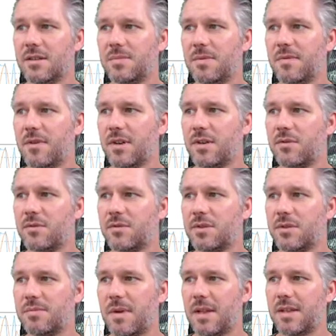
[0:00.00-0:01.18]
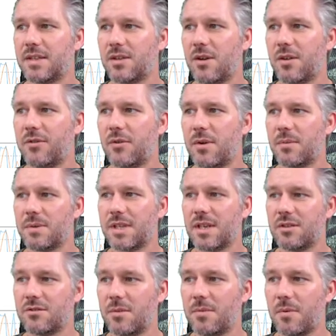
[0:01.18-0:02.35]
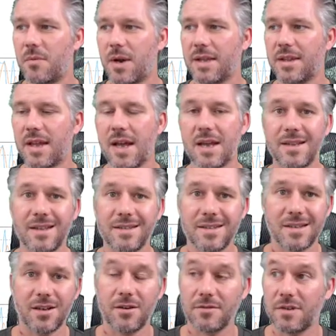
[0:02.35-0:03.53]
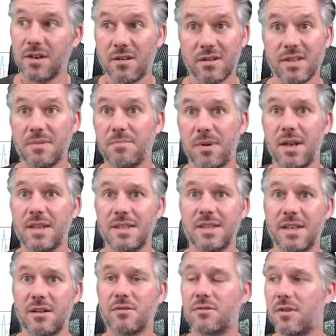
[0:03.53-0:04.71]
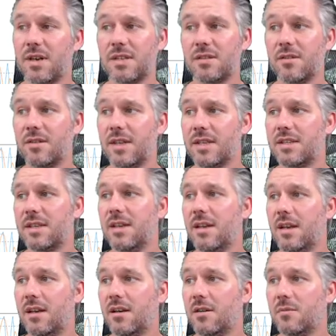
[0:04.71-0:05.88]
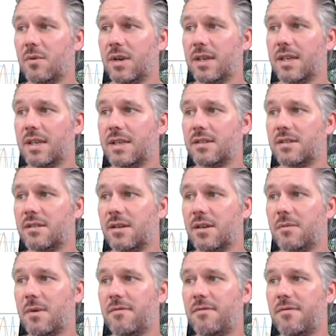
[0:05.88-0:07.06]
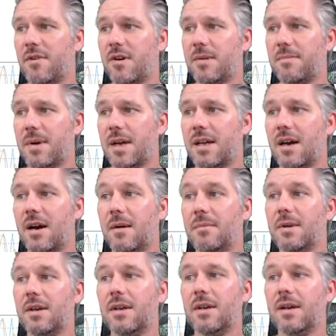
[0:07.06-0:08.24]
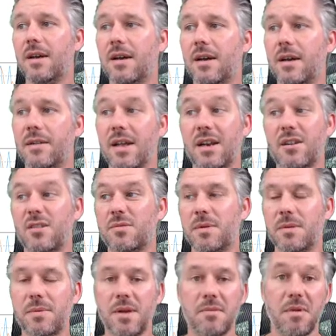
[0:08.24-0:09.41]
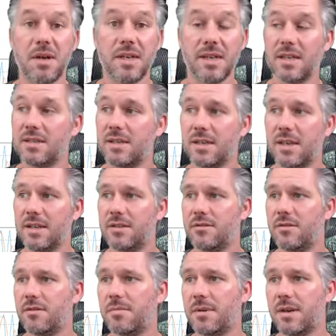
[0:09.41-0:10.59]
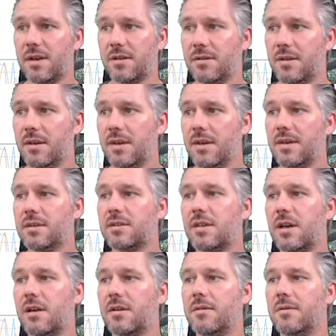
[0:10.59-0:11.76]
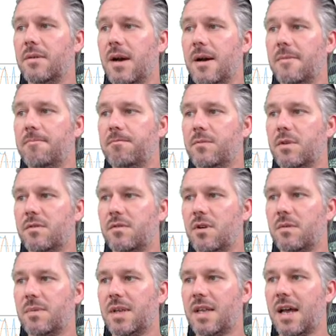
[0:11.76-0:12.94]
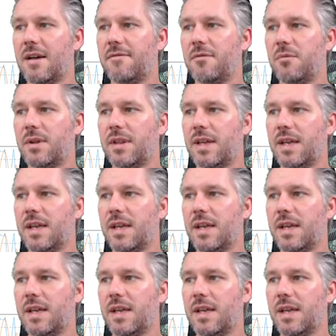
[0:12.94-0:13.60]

Just be very cautious about this. I thought it was going to drop away there. Yesterday afternoon, I did place sell trades on this, and look what it did. It went flying back up. And that lost me a bit of money yesterday, truth be known. So you've got to be careful with it.